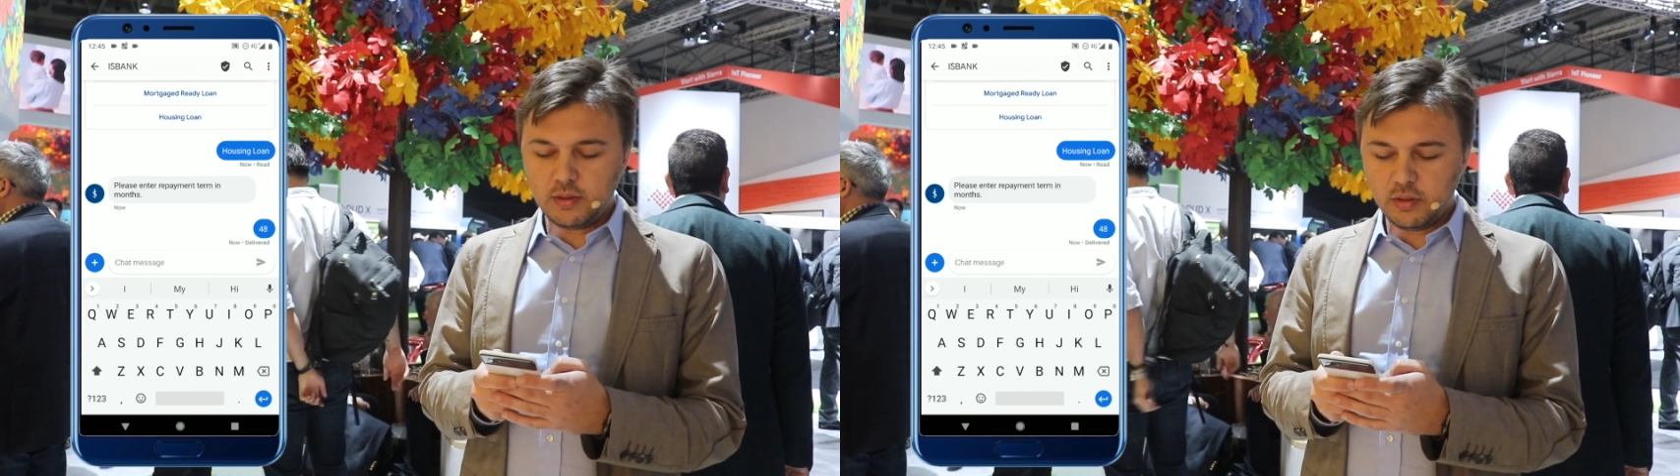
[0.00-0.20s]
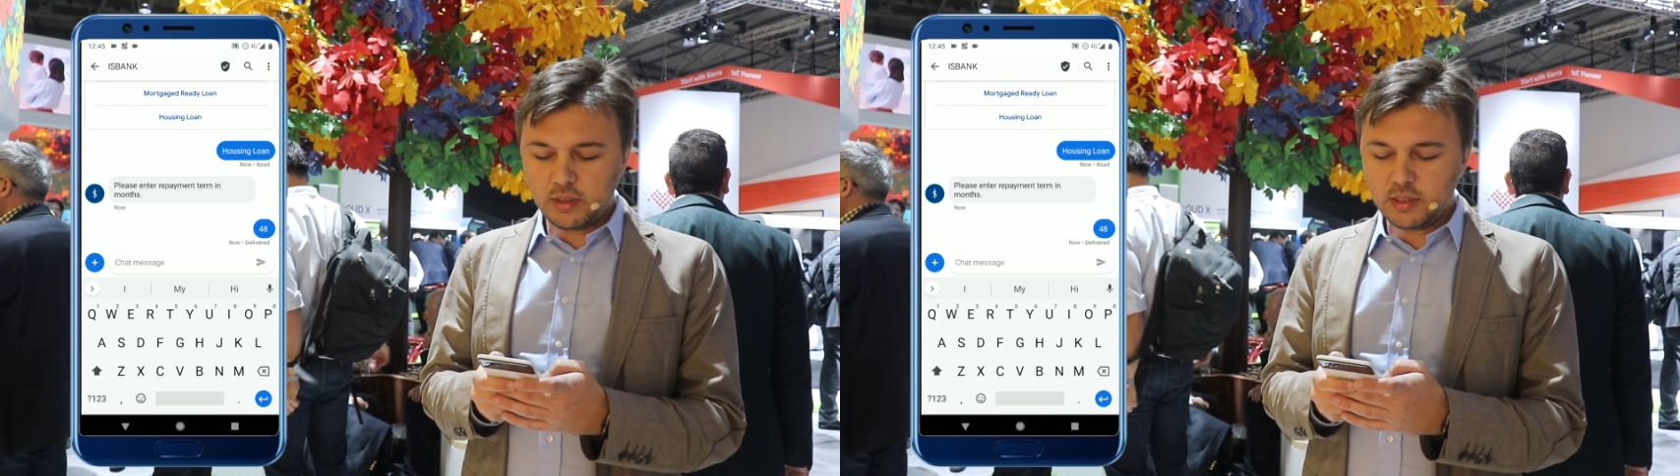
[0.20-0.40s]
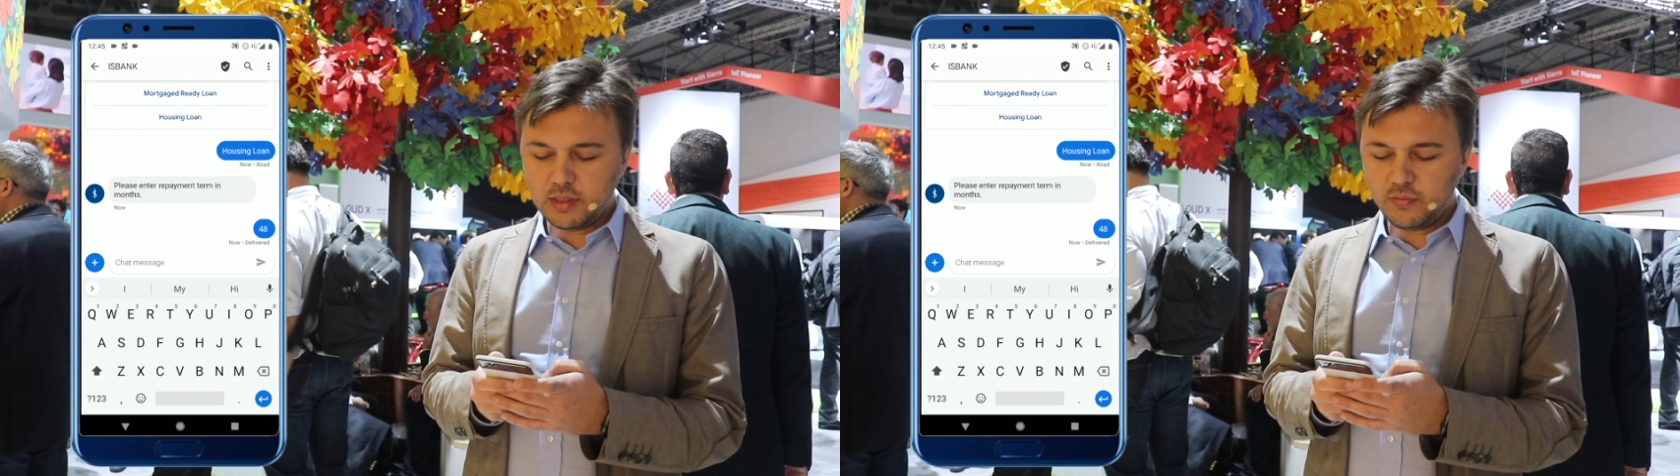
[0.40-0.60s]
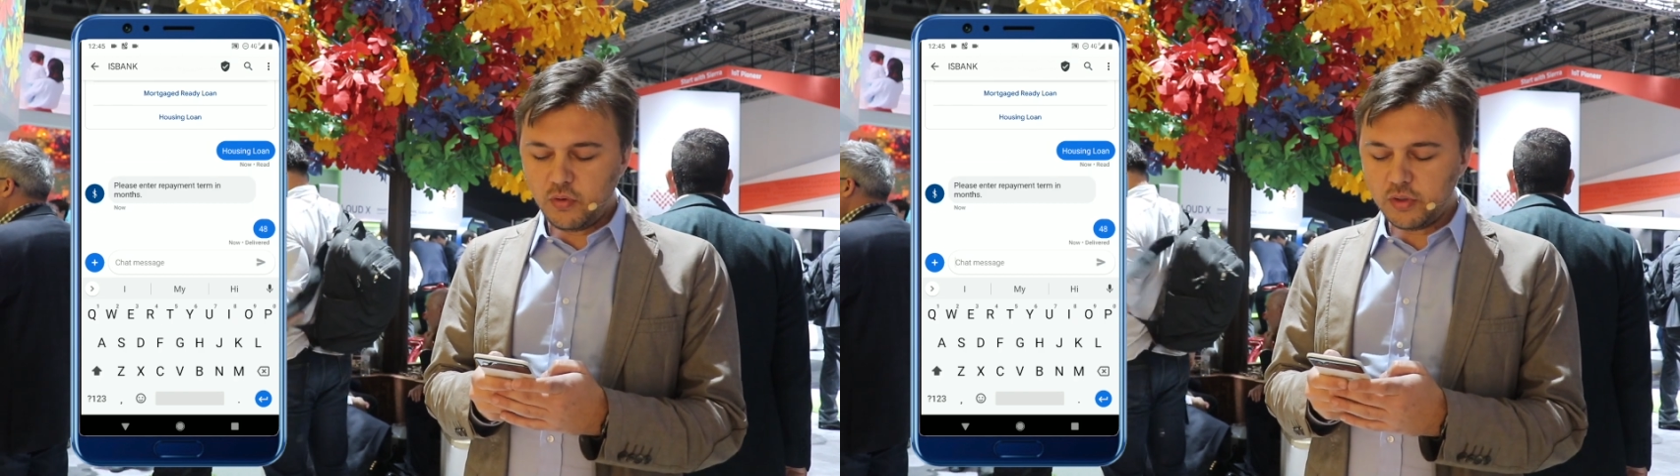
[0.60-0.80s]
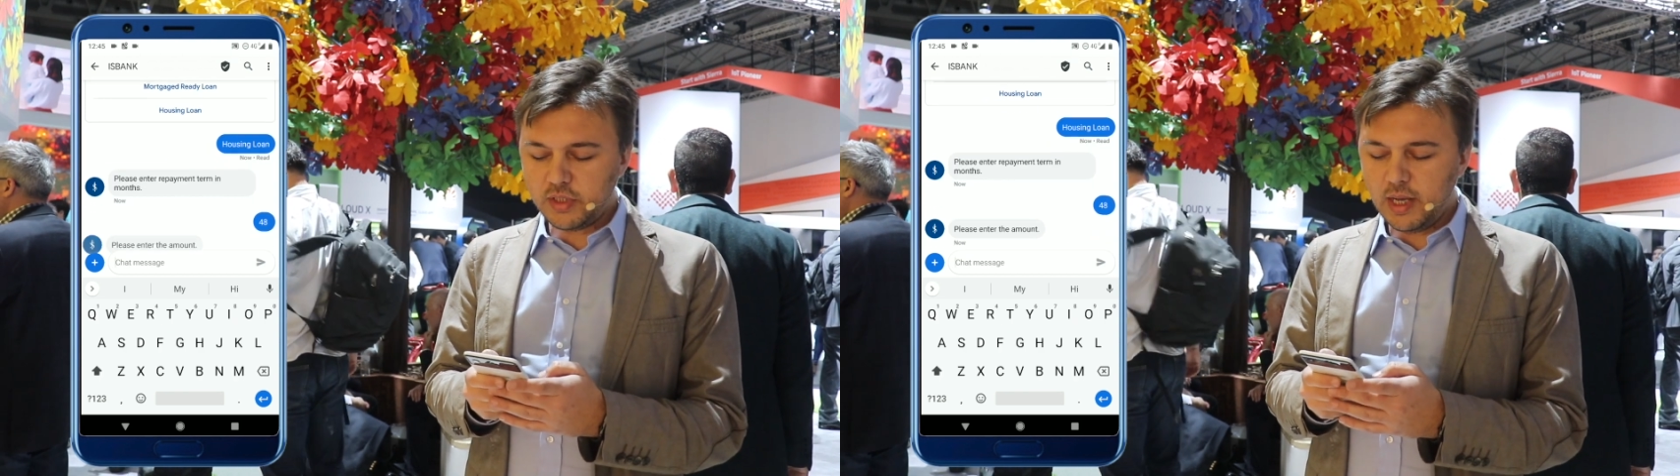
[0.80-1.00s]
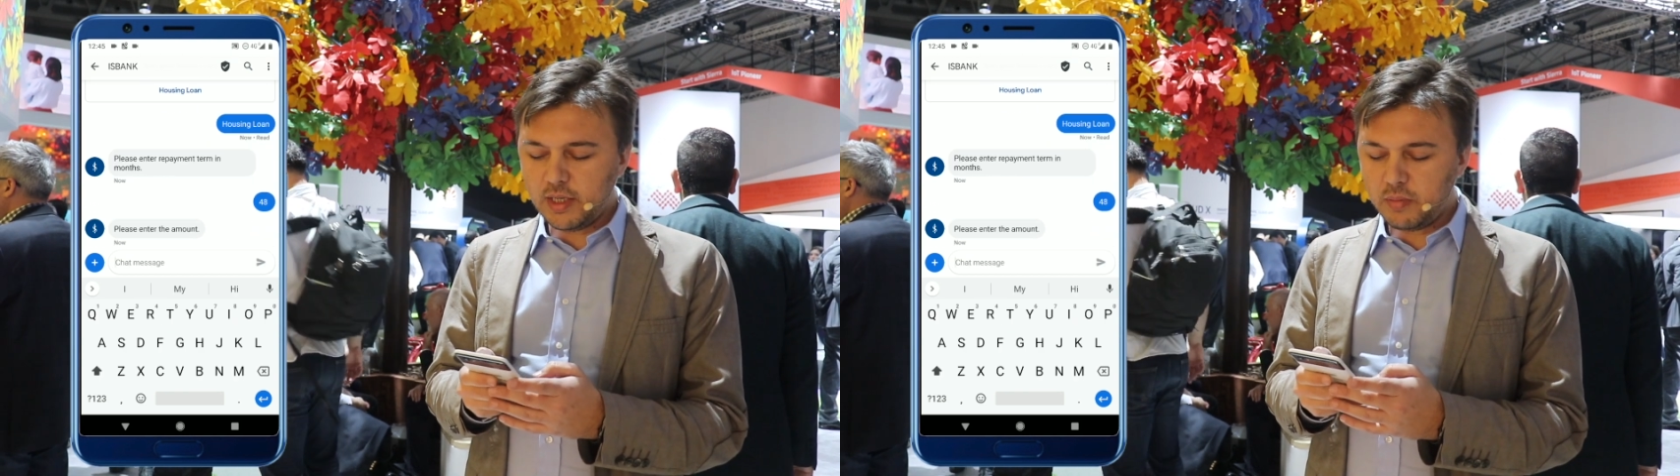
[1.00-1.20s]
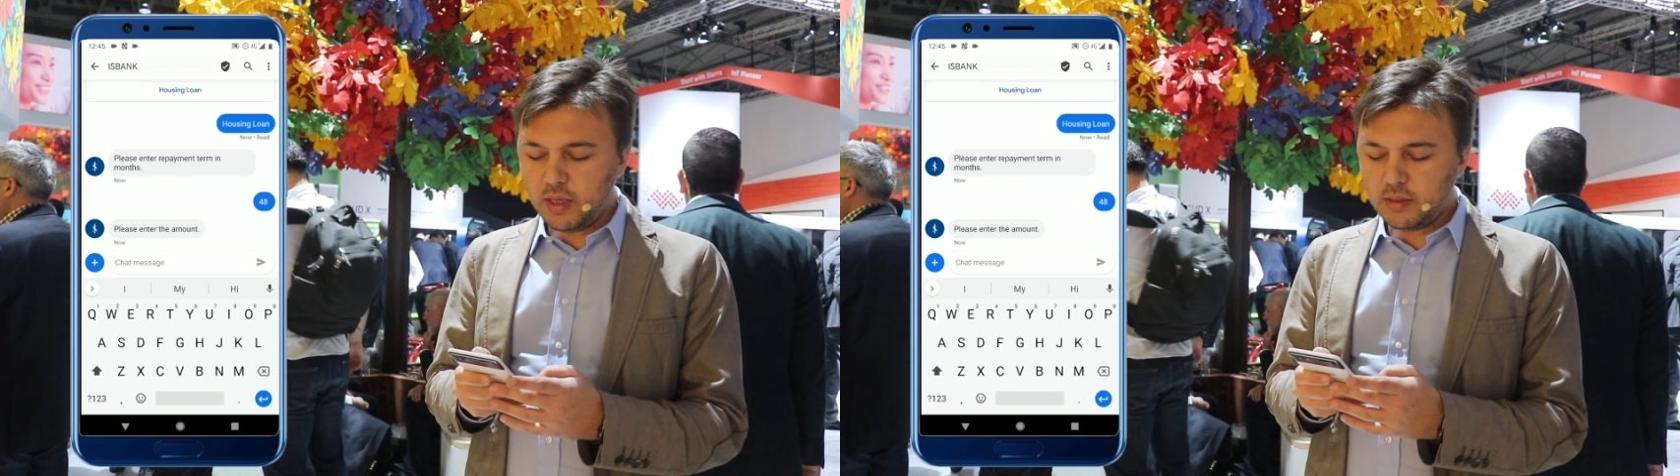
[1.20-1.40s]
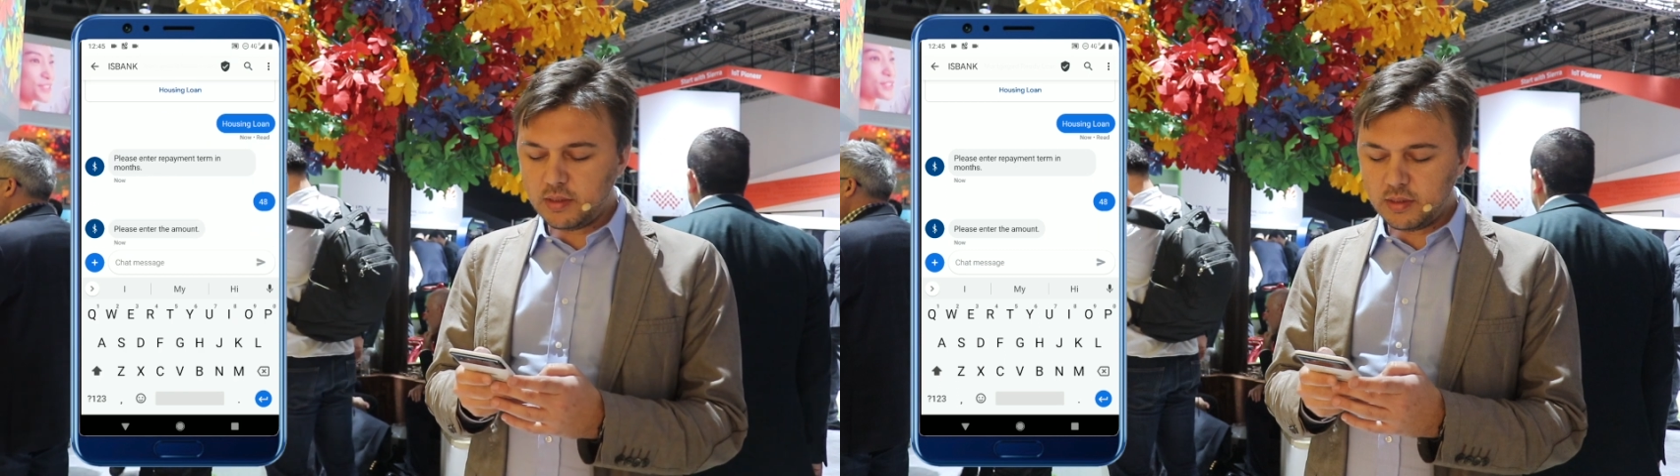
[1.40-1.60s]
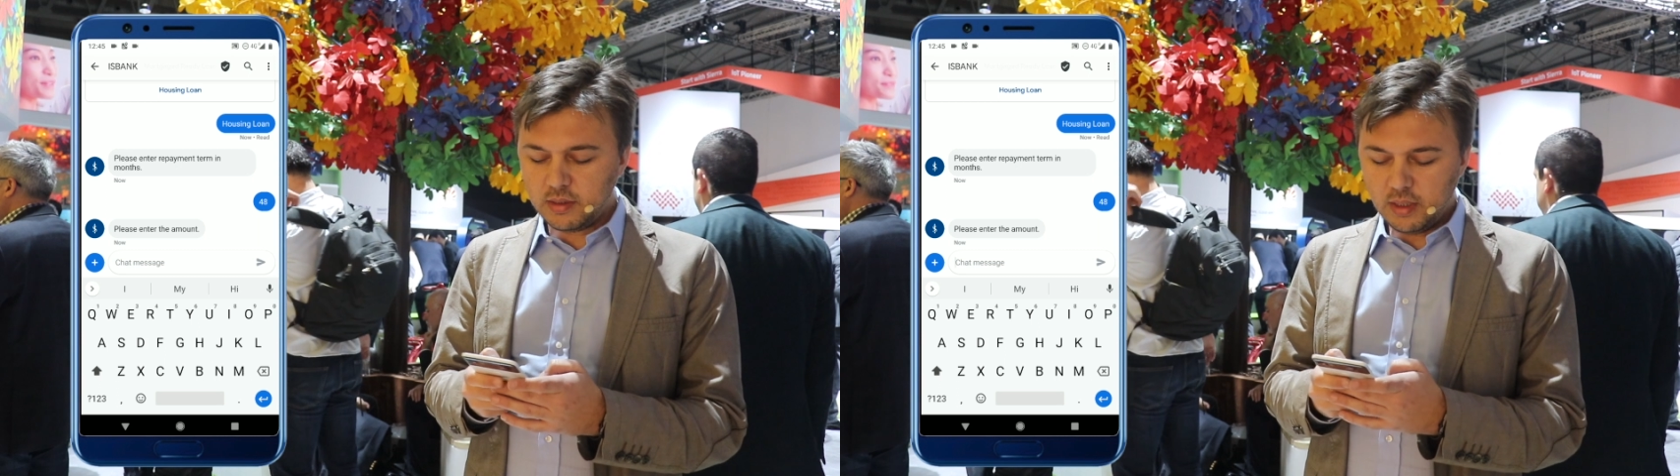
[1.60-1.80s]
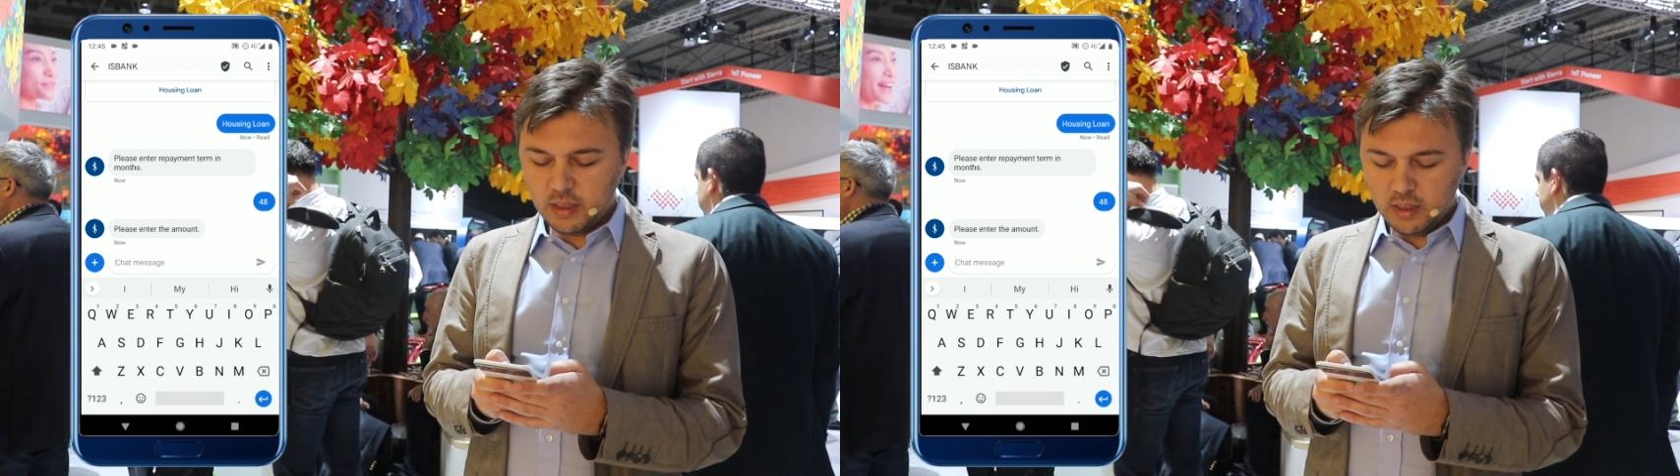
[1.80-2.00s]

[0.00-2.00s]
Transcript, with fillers: Okay, it's 48 months,